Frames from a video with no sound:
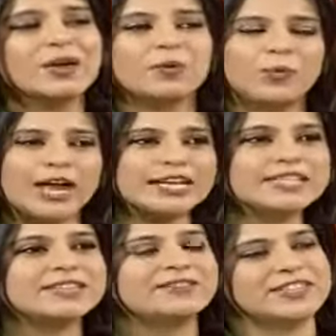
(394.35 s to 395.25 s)
Where
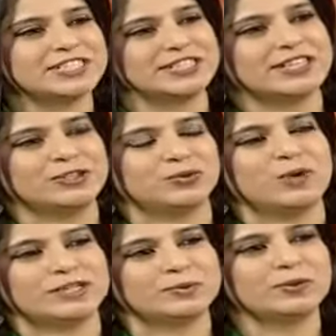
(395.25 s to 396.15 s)
does it fit in into
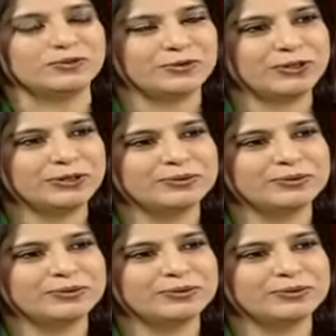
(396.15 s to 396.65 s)
one's portfolio?